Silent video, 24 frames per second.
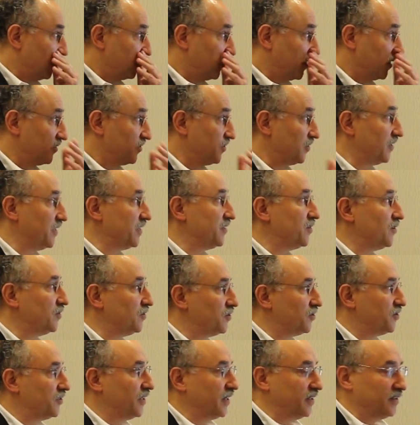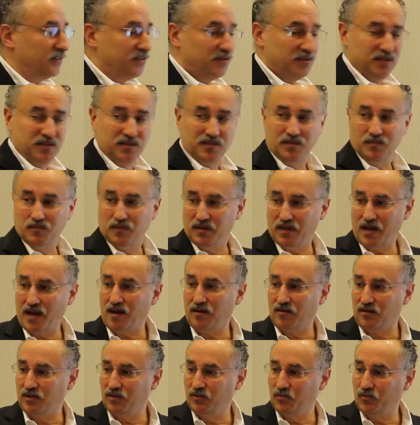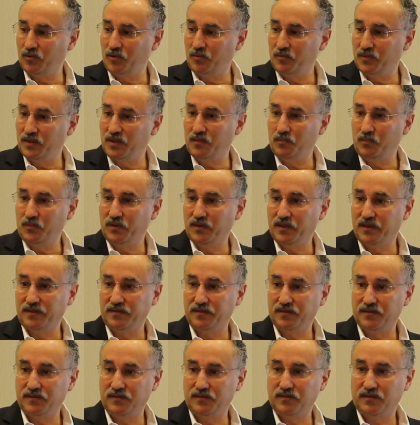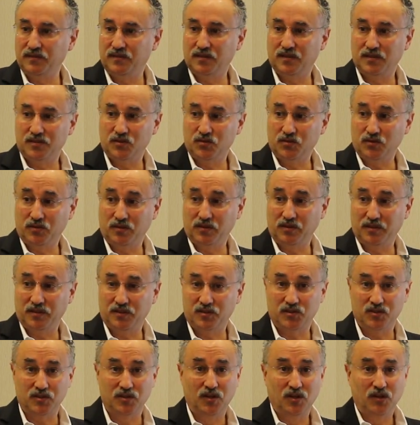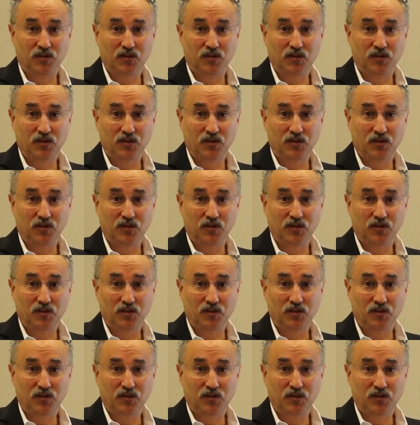Okay, so let's understand the system and how could we manipulate this circulation.